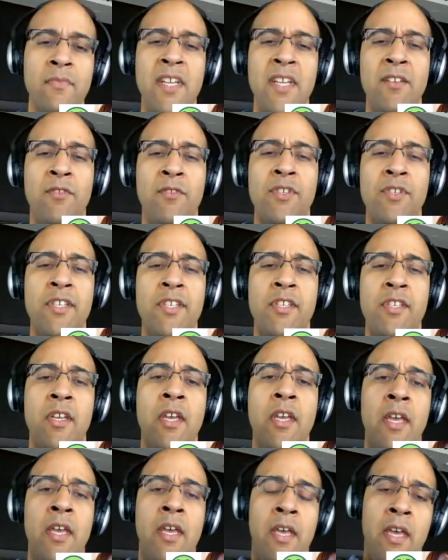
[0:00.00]
it'll just
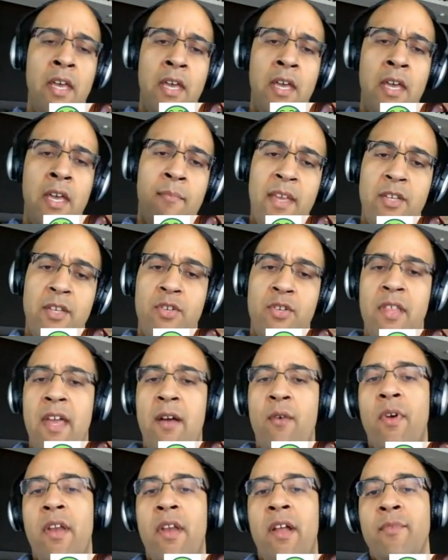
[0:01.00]
make sure
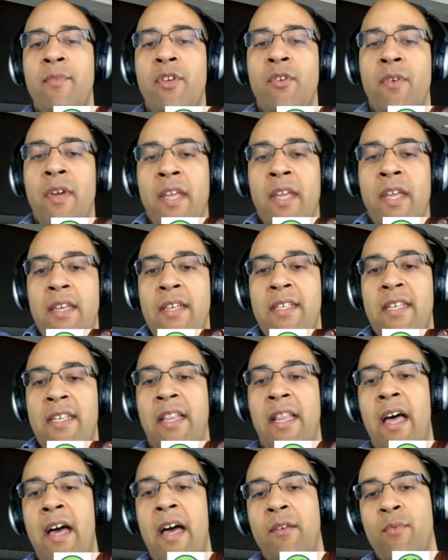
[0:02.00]
that what I'm doing is
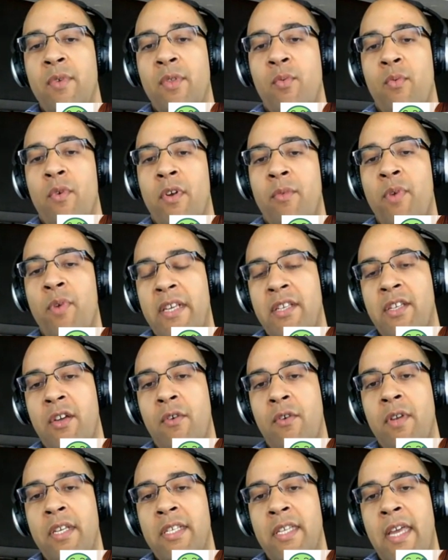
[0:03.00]
in line with WordPress
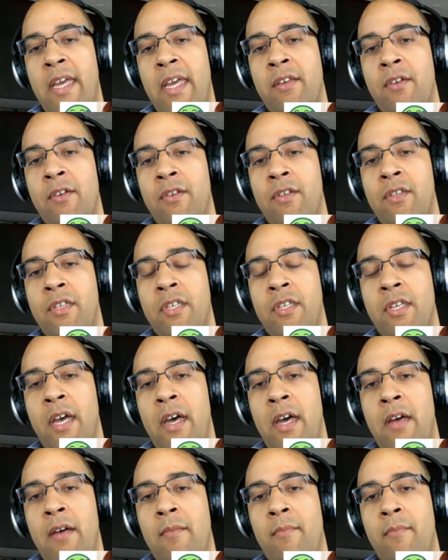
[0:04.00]
coding standards,
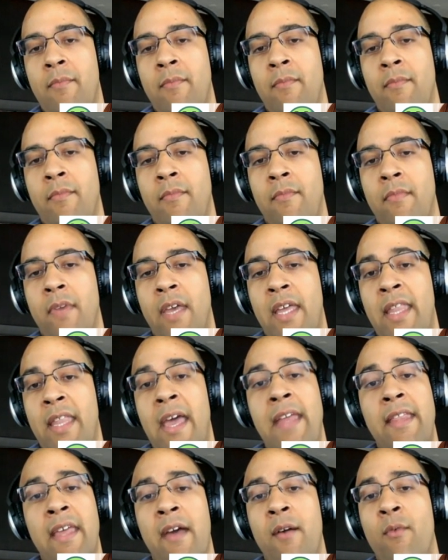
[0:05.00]
and
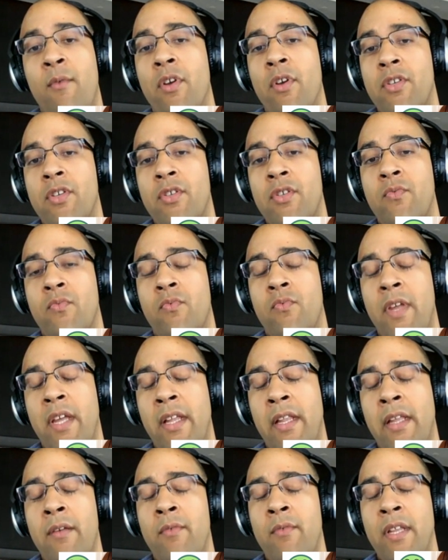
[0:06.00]
that works
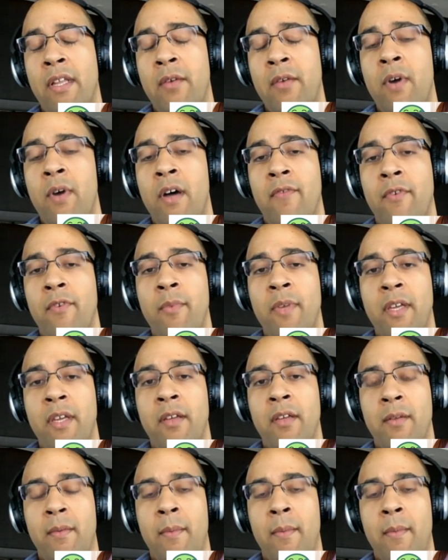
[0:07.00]
really, really well for me.